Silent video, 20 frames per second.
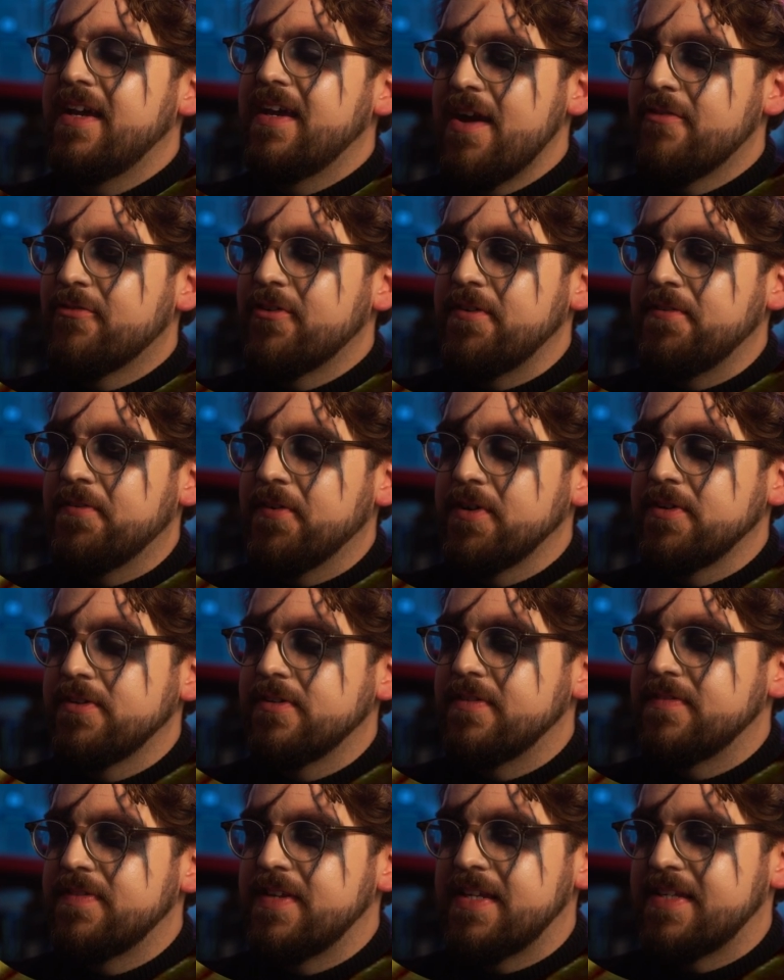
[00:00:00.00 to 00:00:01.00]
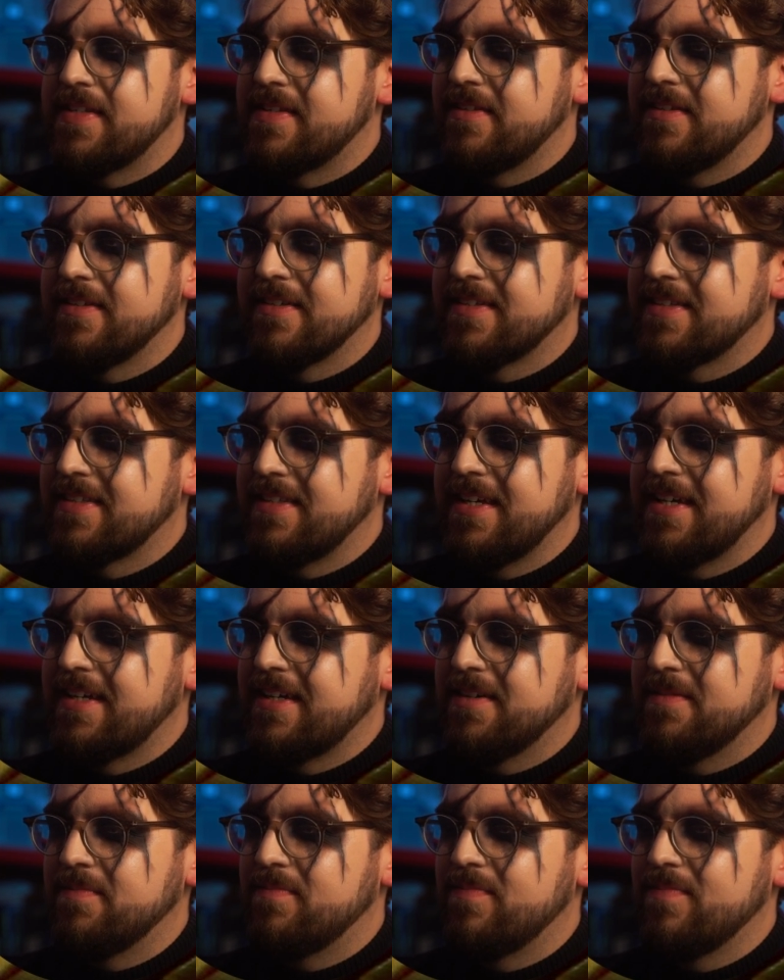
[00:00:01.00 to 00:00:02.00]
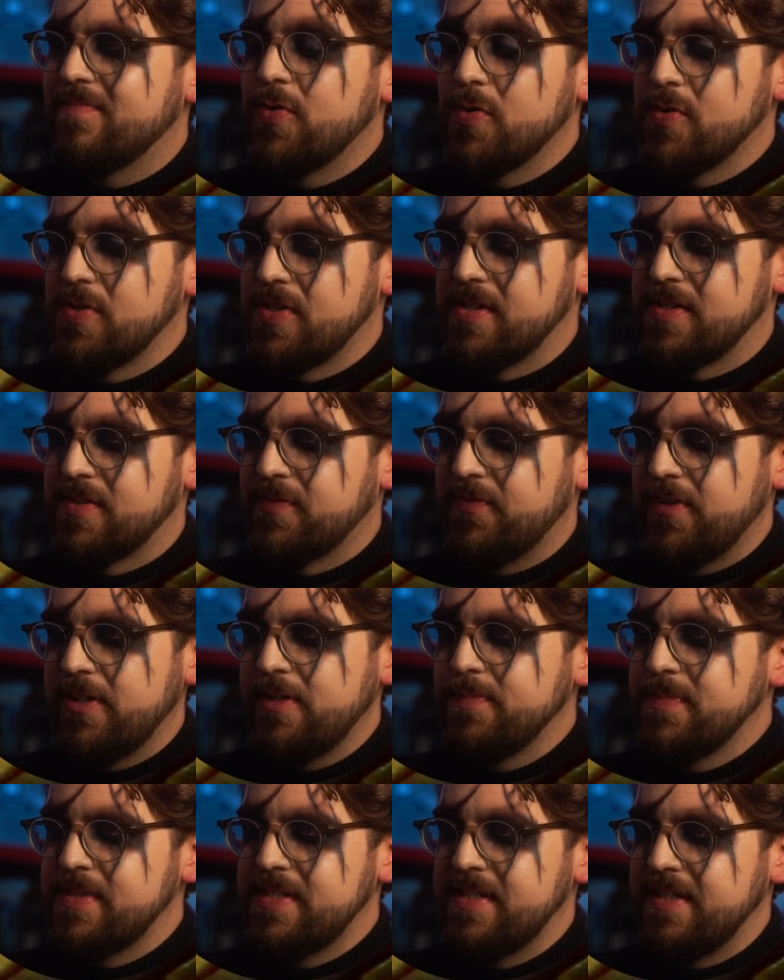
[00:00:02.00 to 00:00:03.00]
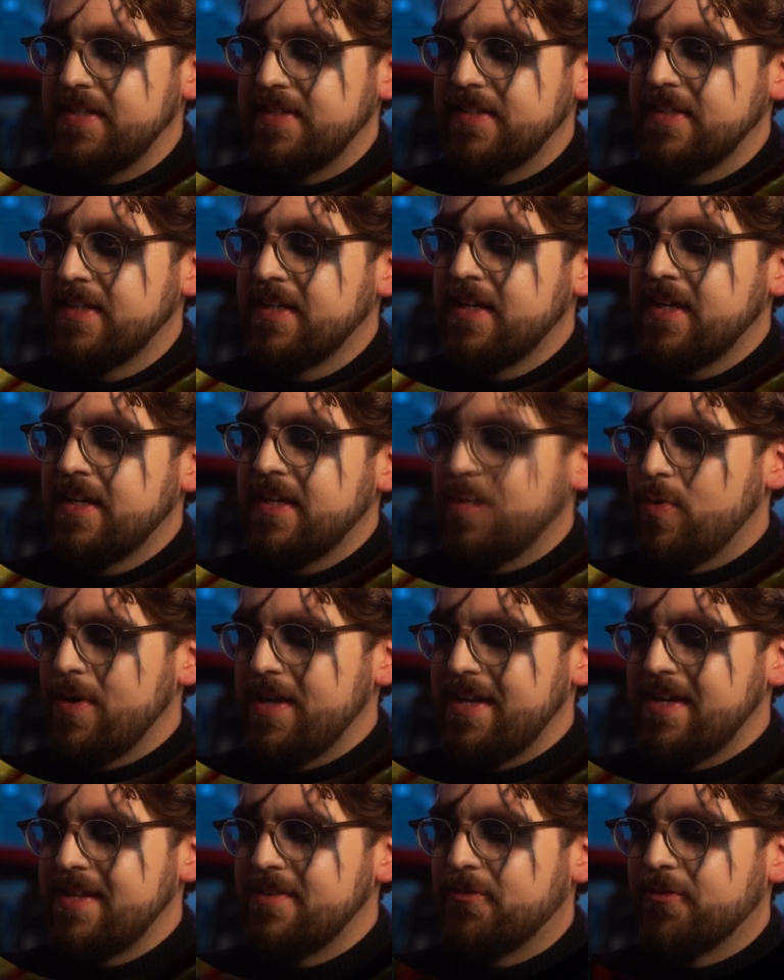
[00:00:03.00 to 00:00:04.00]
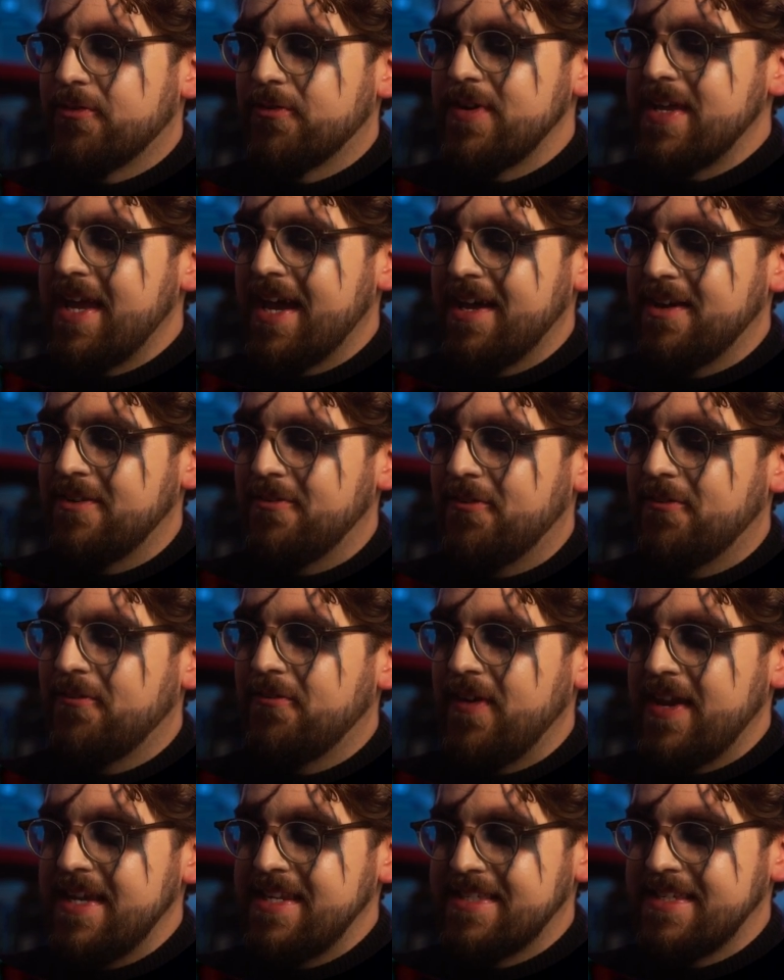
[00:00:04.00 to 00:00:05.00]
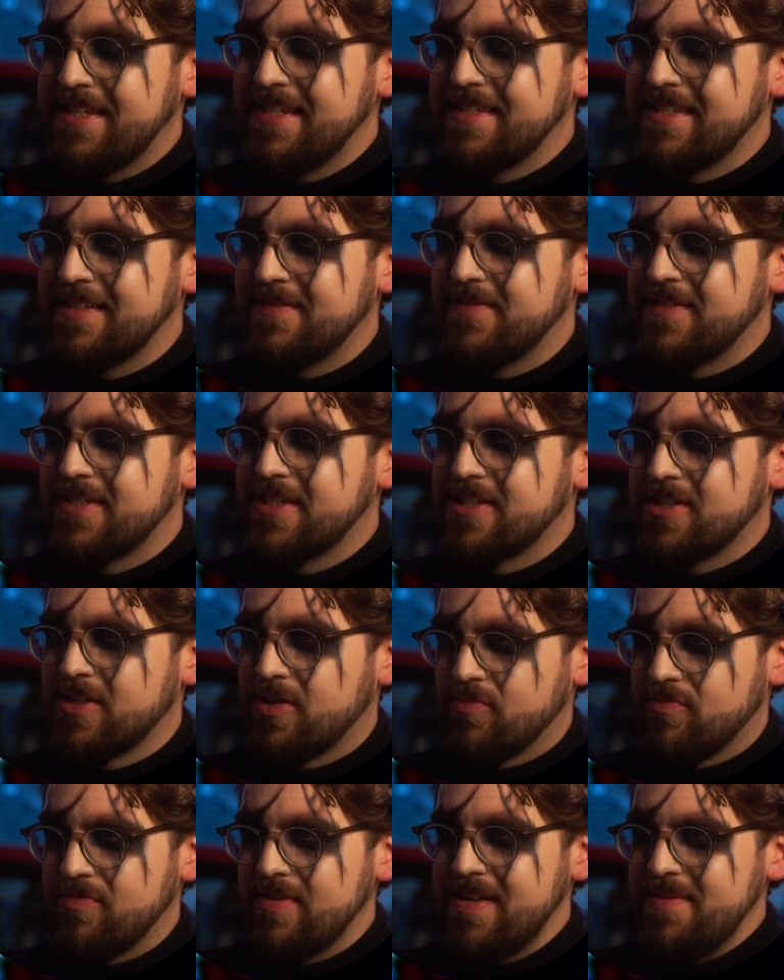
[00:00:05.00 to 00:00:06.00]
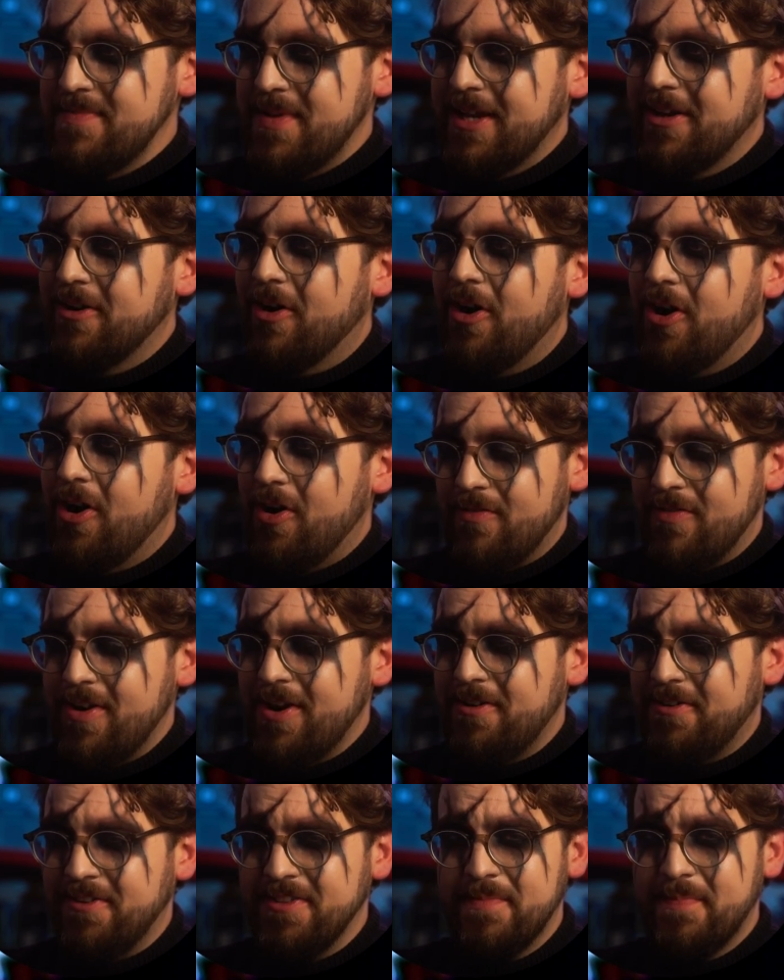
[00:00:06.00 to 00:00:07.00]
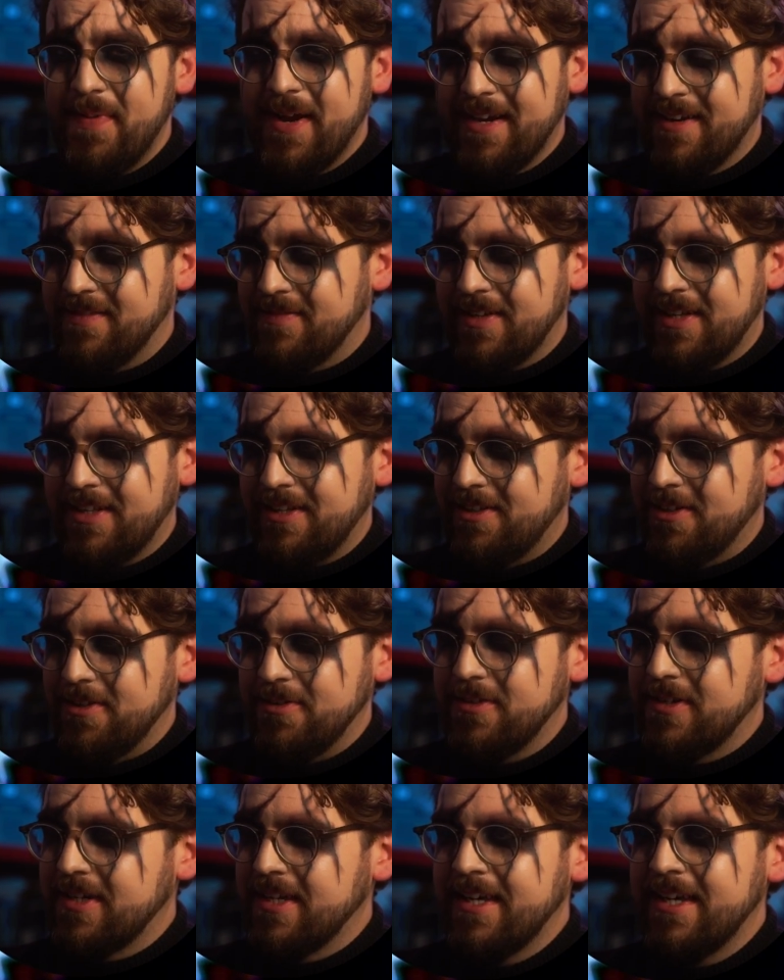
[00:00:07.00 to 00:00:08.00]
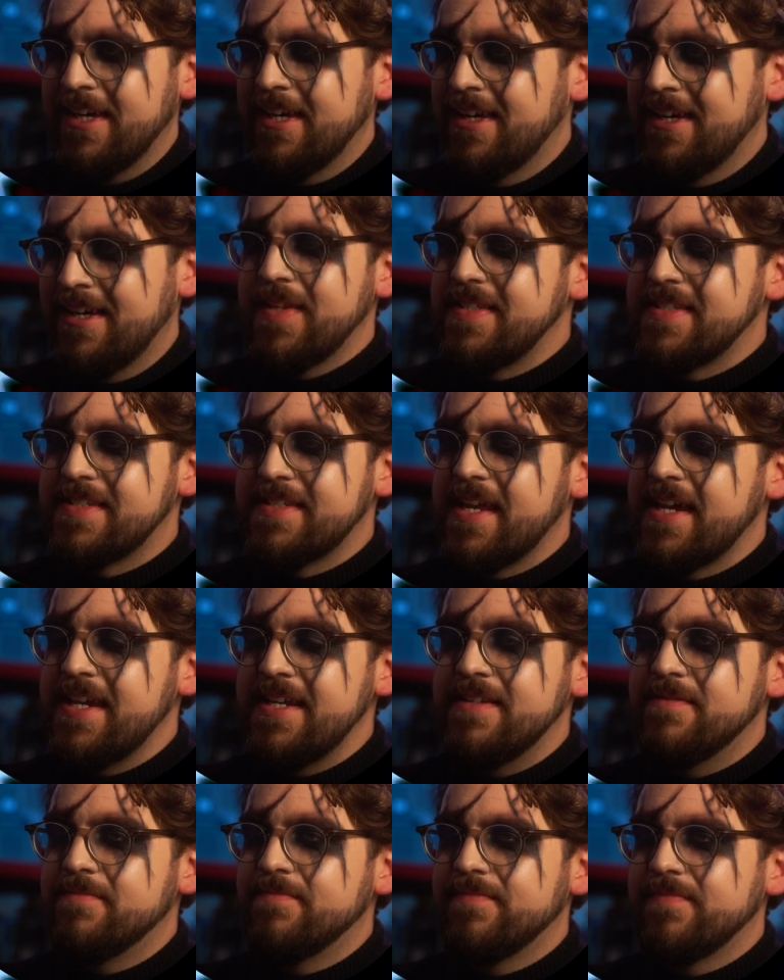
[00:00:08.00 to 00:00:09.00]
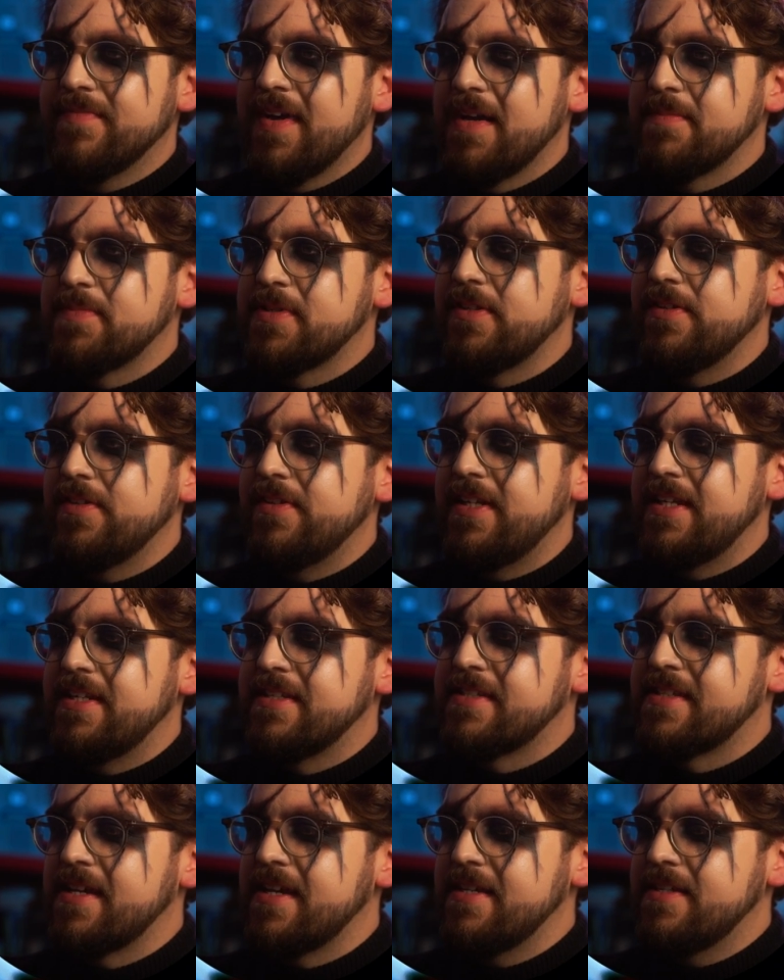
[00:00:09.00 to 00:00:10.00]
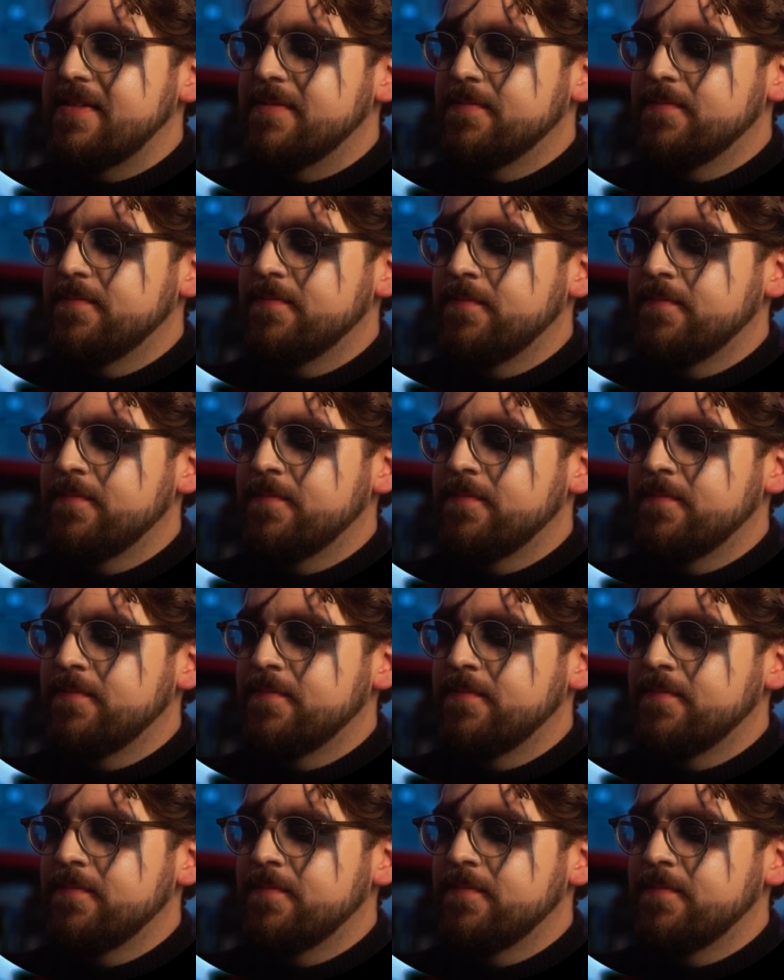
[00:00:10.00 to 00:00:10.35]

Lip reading: Every photo of this looks like a gorgeous film still. Weird freehand faces of screaming horror on the back of the cloak. Insane. Absolutely insane.